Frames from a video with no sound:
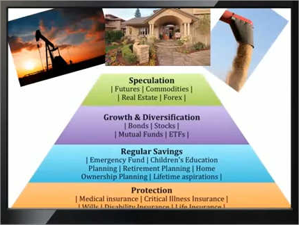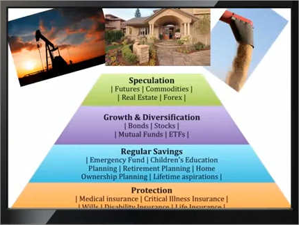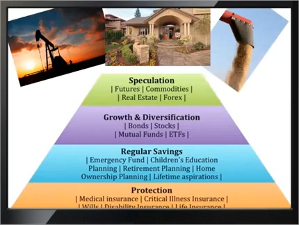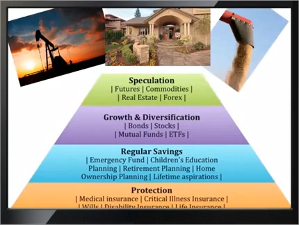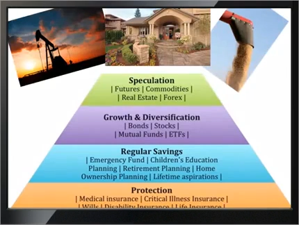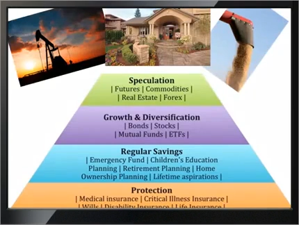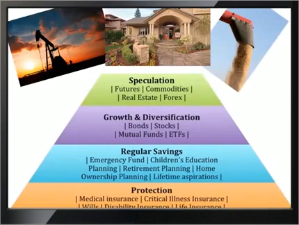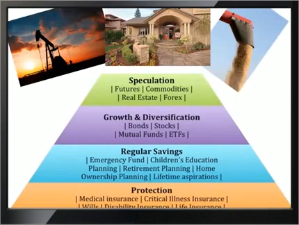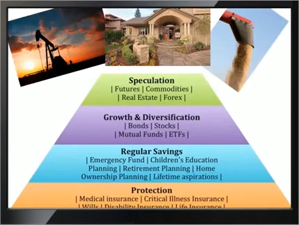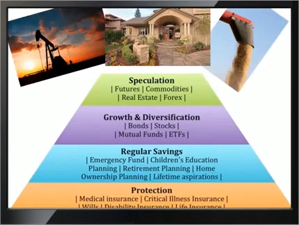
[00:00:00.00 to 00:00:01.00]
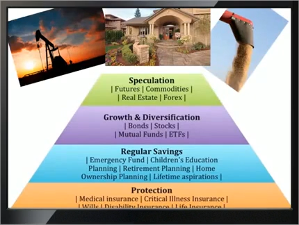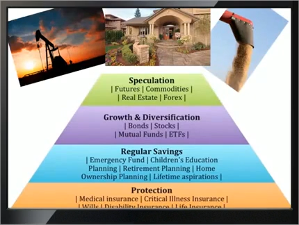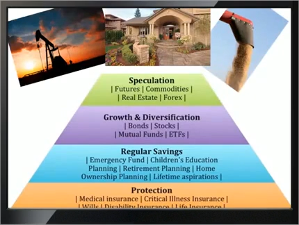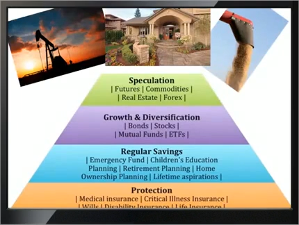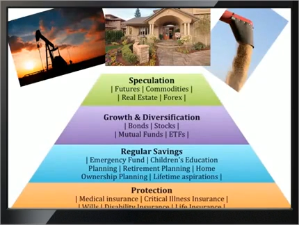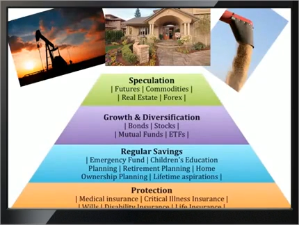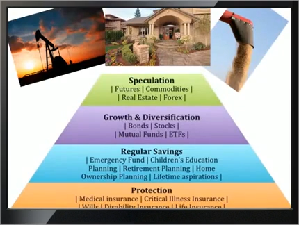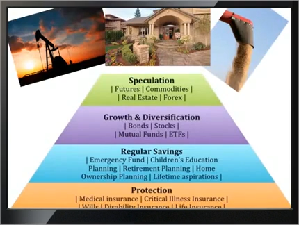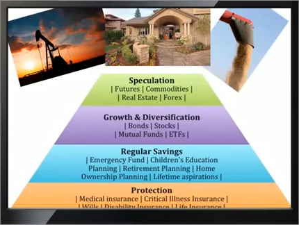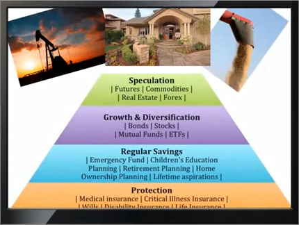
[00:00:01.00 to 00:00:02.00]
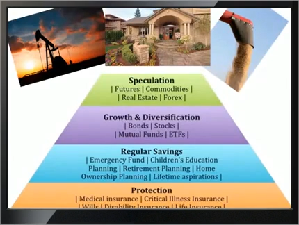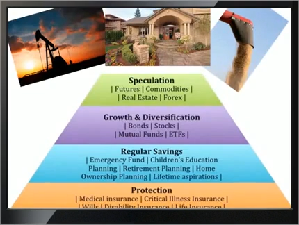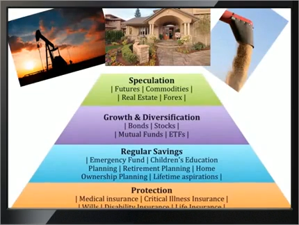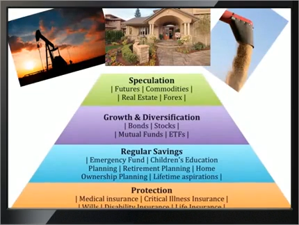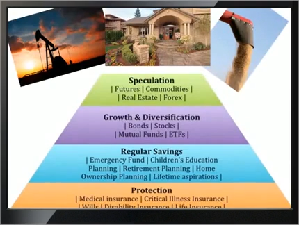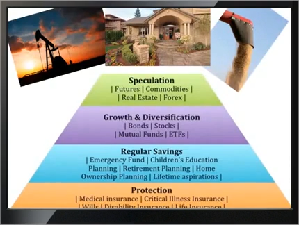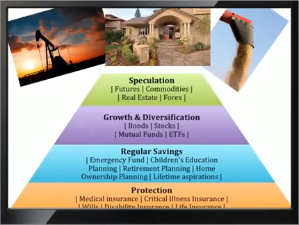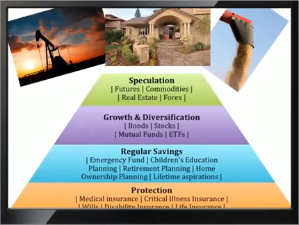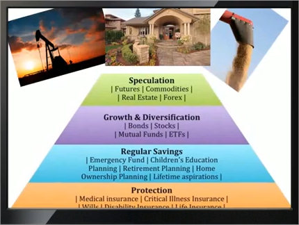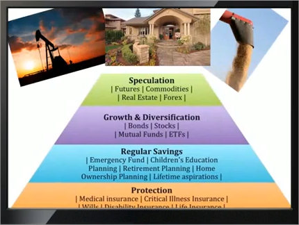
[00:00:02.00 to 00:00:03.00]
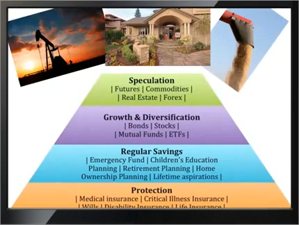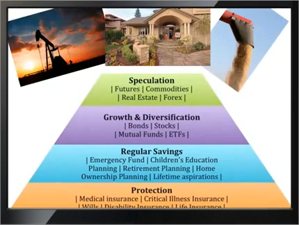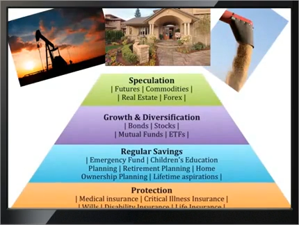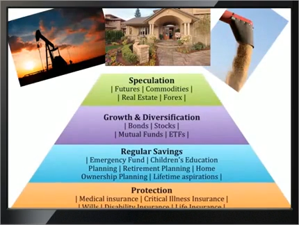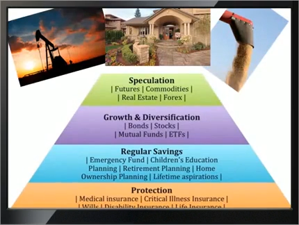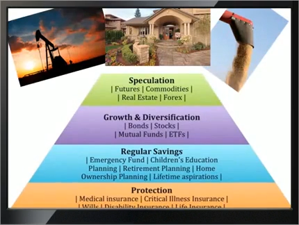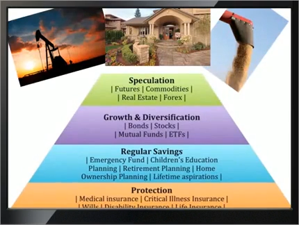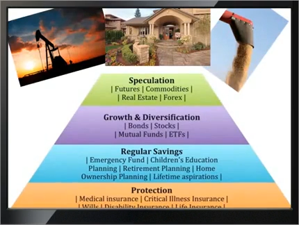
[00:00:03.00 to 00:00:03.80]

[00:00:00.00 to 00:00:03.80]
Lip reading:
No face is visible, so there are no lips to read.